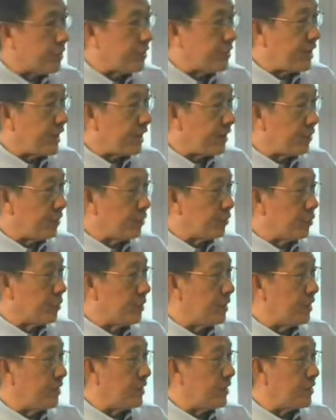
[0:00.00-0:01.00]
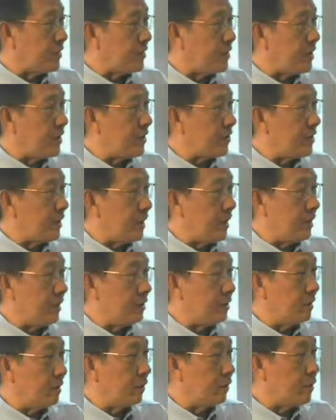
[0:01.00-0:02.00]
was diagnosed with the disease, and
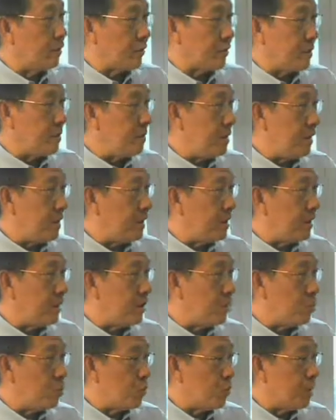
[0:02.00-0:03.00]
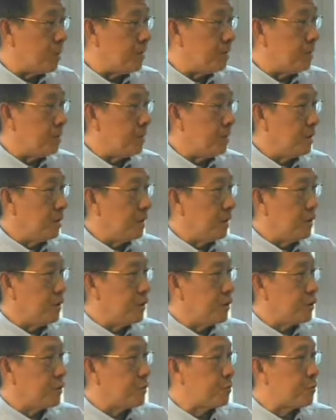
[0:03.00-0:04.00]
of course immediately word
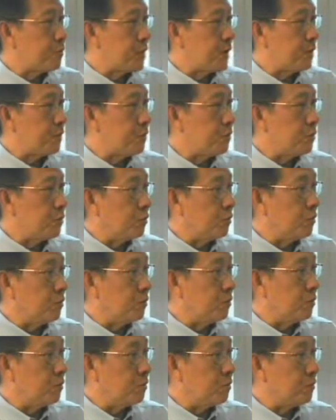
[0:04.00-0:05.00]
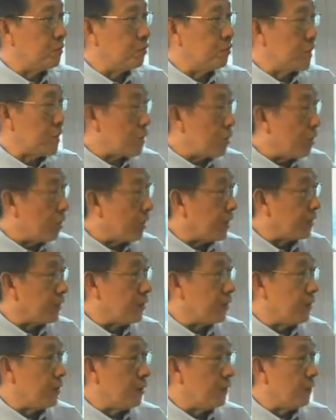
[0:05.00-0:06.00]
spread to my colleagues
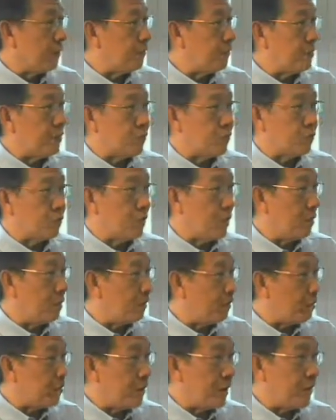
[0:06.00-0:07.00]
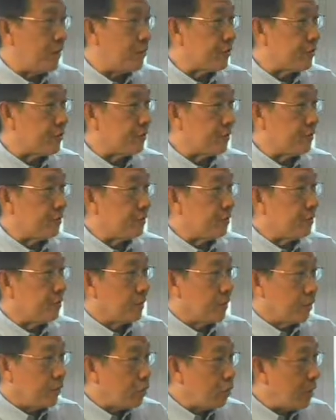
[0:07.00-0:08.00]
in the office, to our friends,
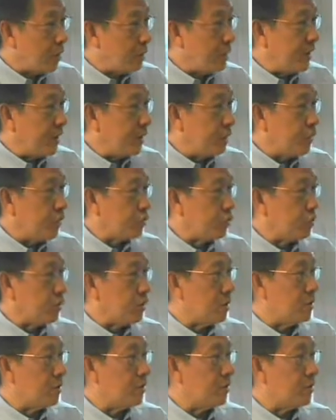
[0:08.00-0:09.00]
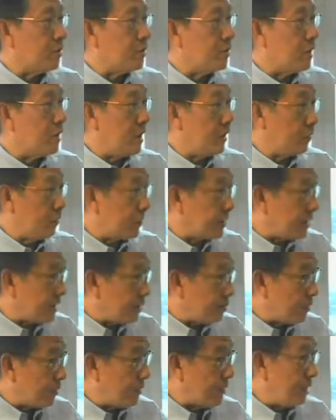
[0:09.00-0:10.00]
to our meditation community, and to
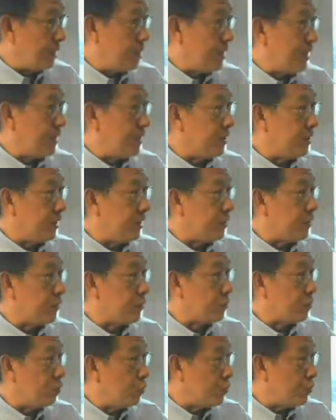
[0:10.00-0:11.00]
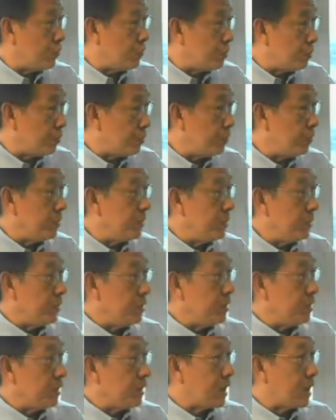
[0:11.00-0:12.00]
some of the meditators who you
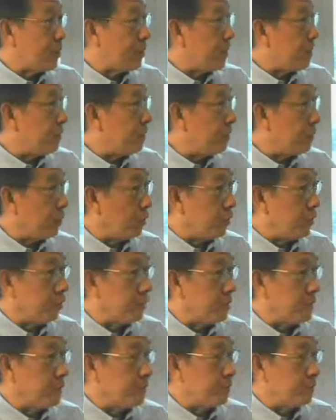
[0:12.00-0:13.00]
kept informed,